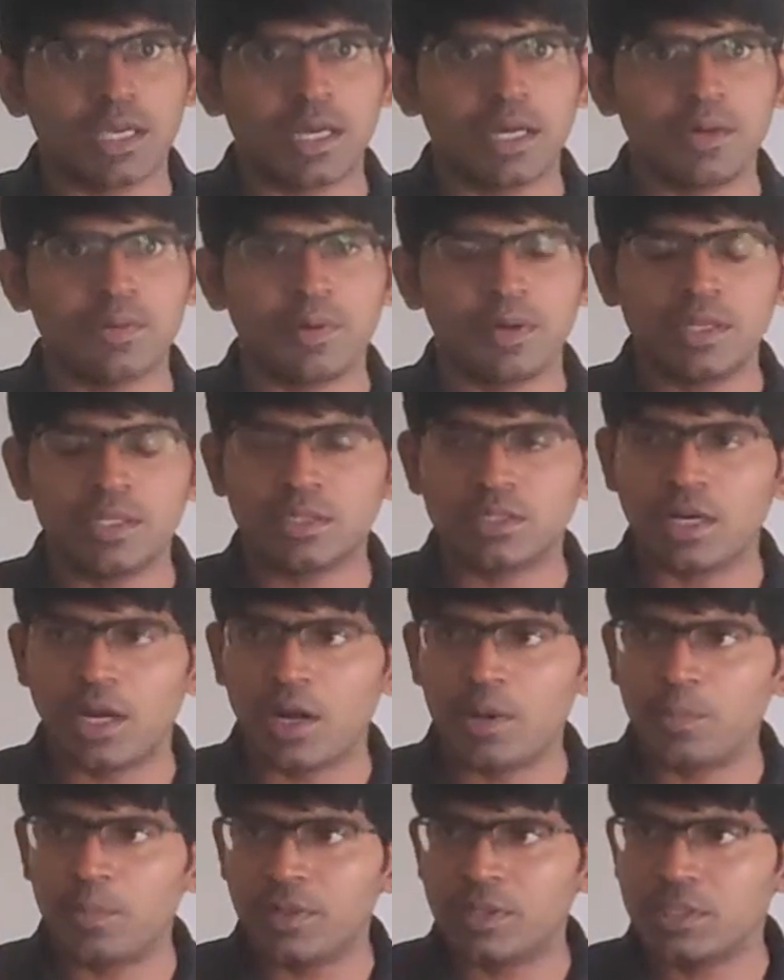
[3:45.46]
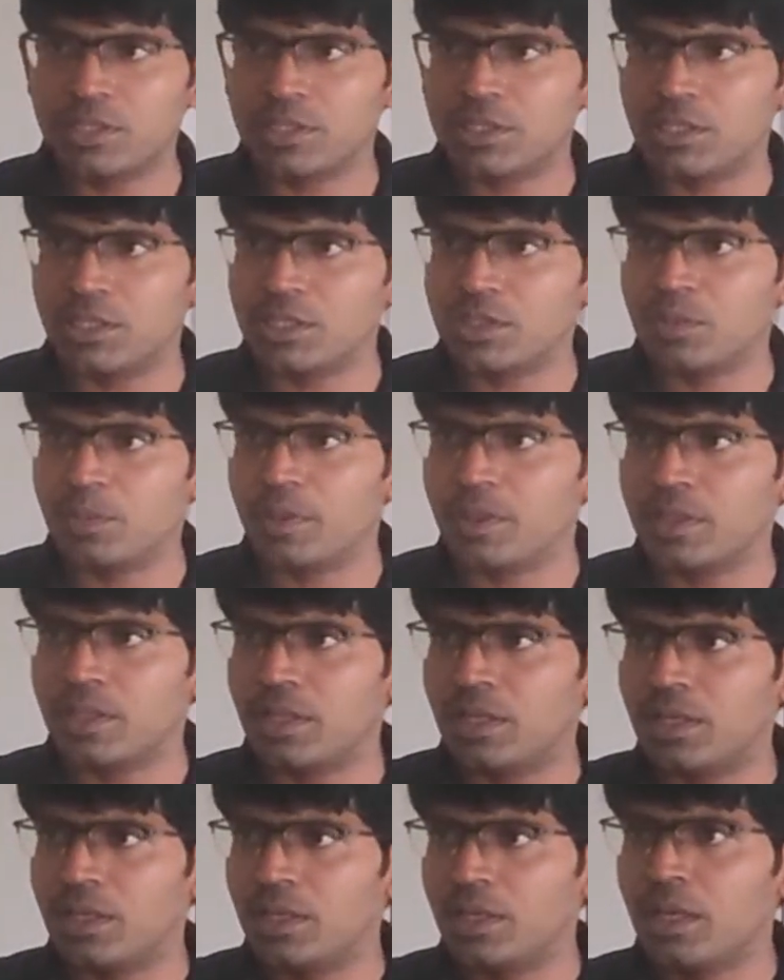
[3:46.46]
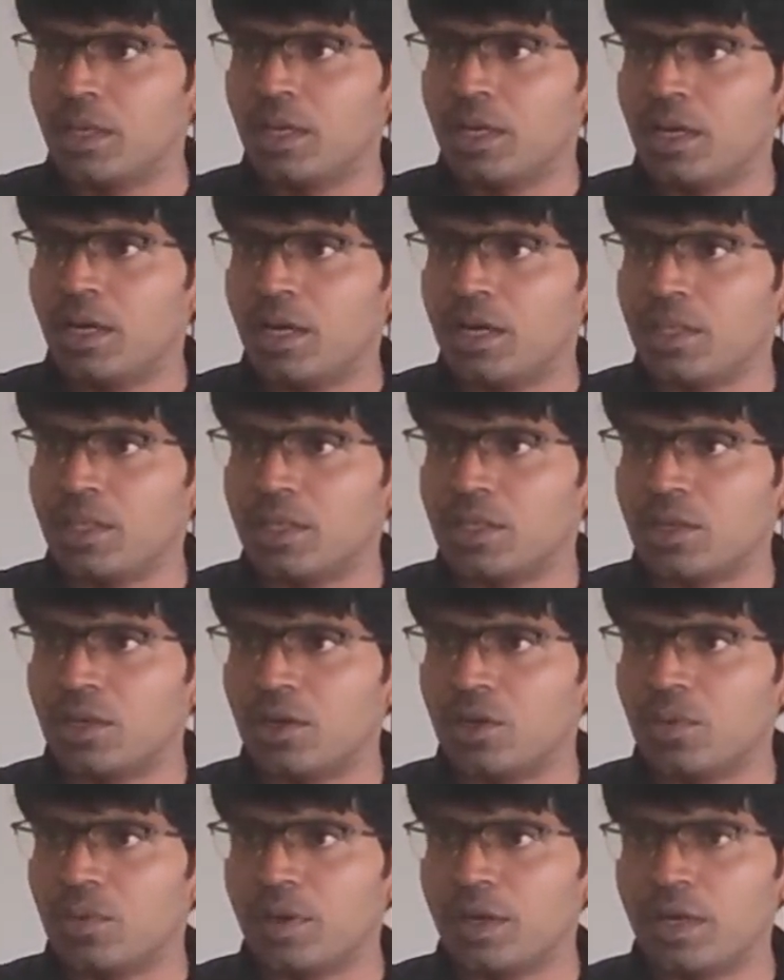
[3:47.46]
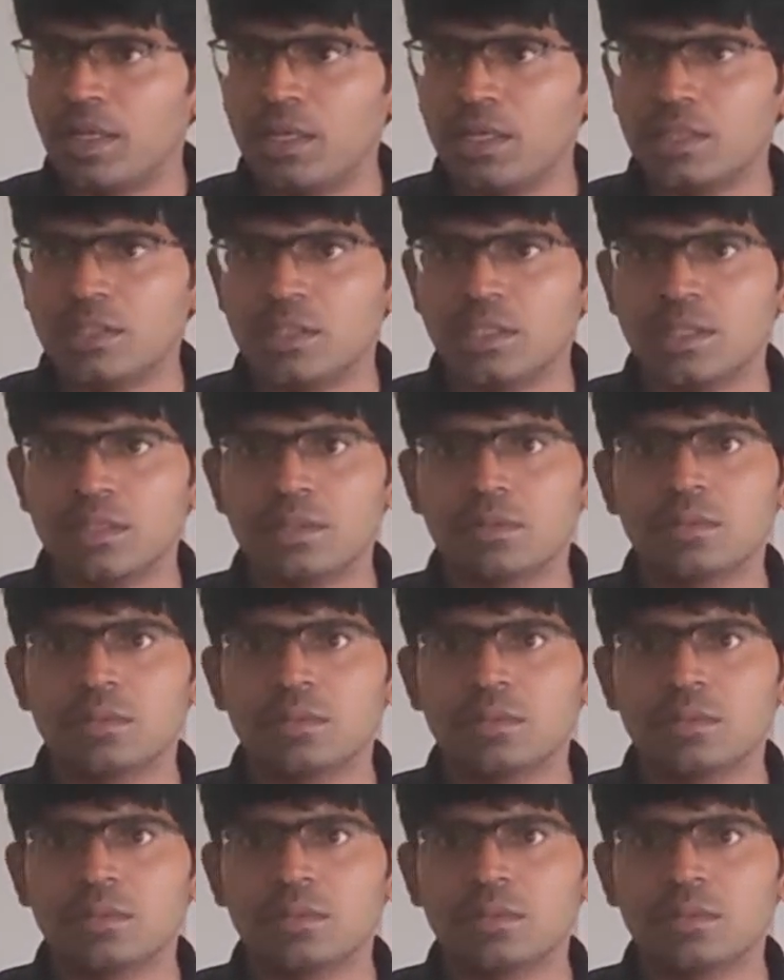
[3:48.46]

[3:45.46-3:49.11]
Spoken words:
second one is non-persistence method, and the third one is